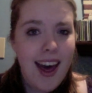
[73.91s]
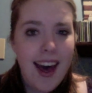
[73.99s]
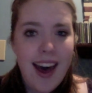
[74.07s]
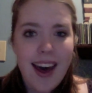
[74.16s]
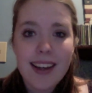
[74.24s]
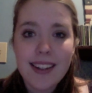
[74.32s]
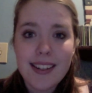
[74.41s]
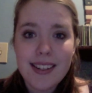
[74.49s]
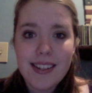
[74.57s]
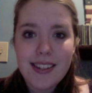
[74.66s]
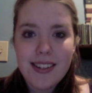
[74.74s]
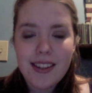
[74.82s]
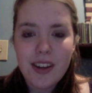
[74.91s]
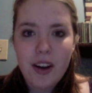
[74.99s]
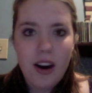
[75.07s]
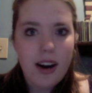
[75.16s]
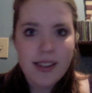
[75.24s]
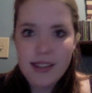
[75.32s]
and the
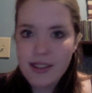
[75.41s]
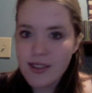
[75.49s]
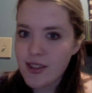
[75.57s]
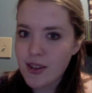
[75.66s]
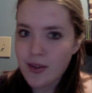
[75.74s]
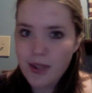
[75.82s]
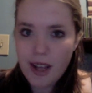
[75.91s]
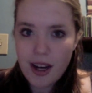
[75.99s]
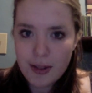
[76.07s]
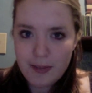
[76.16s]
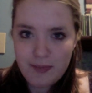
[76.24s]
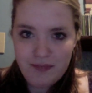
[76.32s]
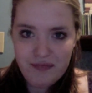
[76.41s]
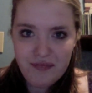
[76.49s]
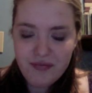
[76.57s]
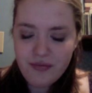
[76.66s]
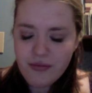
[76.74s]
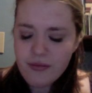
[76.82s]
cost is so low
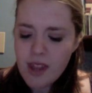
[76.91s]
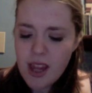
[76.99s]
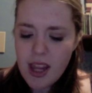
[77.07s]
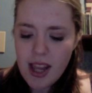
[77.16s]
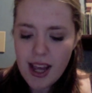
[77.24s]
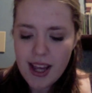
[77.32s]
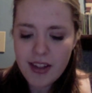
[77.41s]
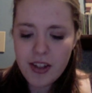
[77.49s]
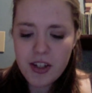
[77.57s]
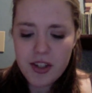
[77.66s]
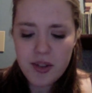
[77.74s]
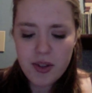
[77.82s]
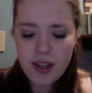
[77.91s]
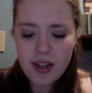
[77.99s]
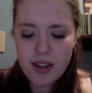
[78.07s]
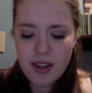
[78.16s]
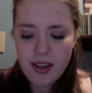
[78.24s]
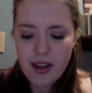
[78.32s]
and they're just
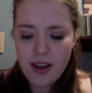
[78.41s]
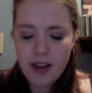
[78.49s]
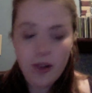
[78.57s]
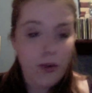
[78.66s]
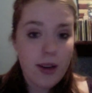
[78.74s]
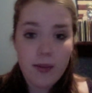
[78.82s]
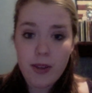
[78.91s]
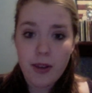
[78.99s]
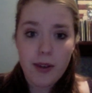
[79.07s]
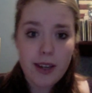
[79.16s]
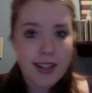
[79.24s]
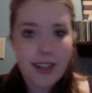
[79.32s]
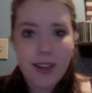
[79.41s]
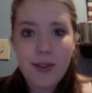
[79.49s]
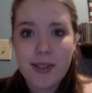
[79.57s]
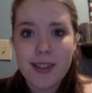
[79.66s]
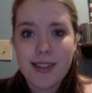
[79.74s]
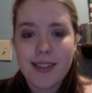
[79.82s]
incredibly great to
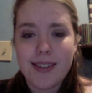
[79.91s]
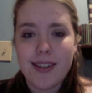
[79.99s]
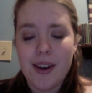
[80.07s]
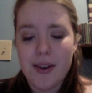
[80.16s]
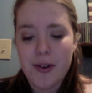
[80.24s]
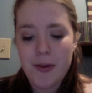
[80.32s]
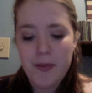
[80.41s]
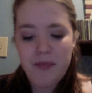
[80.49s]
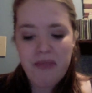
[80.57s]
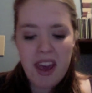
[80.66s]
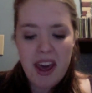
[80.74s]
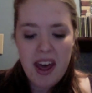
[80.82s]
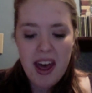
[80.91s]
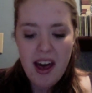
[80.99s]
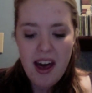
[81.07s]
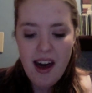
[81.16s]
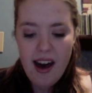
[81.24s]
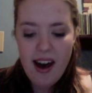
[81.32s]
use. So
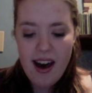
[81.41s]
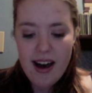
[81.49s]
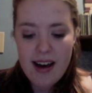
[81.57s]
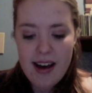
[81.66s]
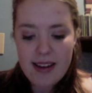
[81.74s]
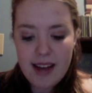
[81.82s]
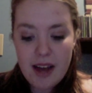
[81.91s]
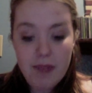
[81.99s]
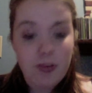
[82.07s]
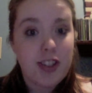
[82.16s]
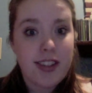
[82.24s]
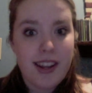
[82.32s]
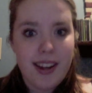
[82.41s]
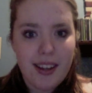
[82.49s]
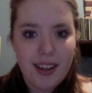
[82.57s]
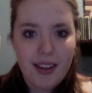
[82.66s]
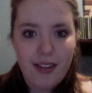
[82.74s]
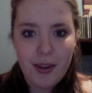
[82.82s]
I'm just gonna
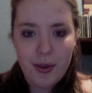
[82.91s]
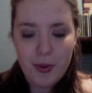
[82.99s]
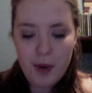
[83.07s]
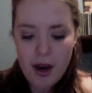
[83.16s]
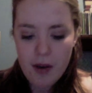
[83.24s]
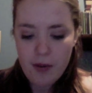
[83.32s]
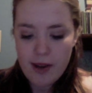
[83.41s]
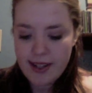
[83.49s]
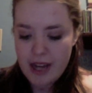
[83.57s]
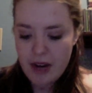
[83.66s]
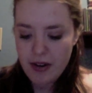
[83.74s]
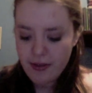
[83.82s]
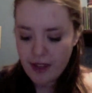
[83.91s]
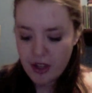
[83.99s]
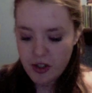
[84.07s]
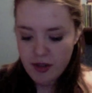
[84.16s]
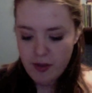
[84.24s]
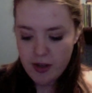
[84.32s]
give you a rundown of
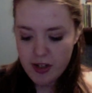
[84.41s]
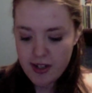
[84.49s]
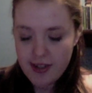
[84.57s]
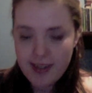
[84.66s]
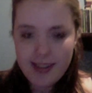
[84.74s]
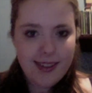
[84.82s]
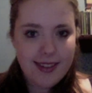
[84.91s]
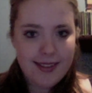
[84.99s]
each of the brushes,